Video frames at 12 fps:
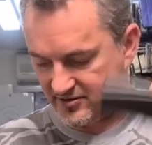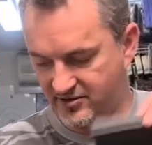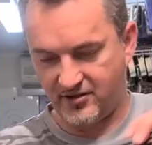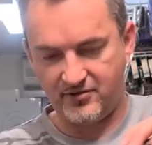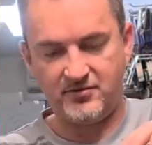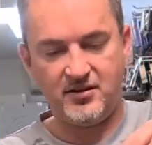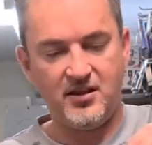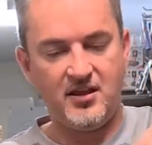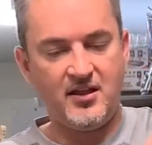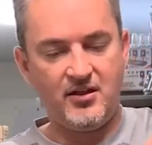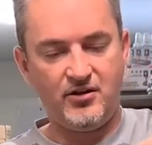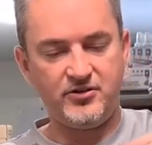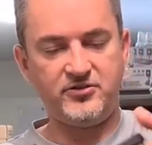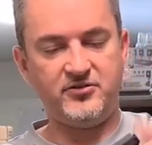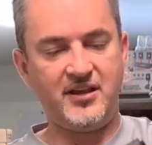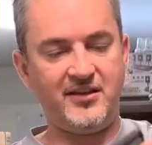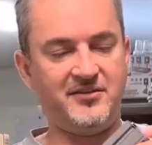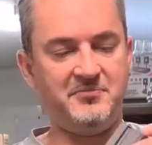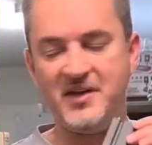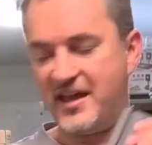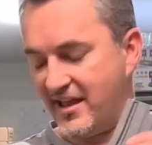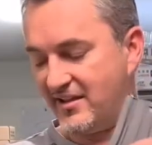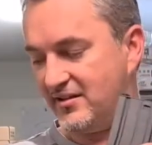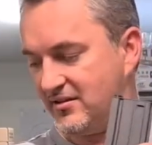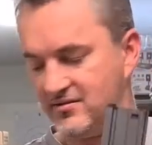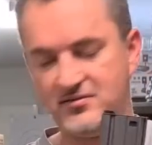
So also now the mag